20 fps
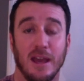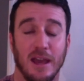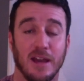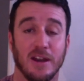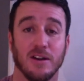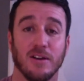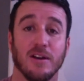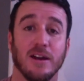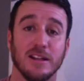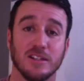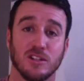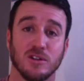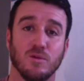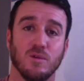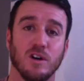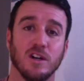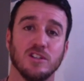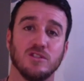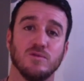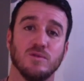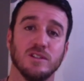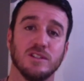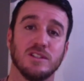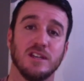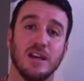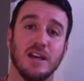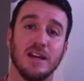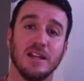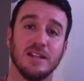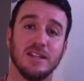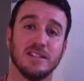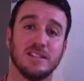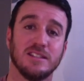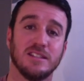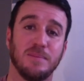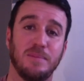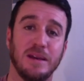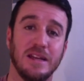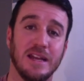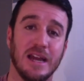And her answer was was this
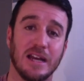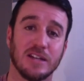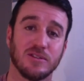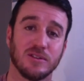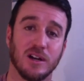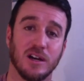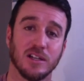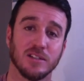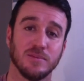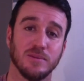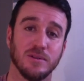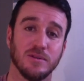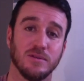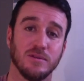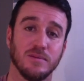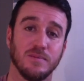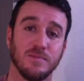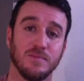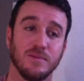is a pediatric hospital,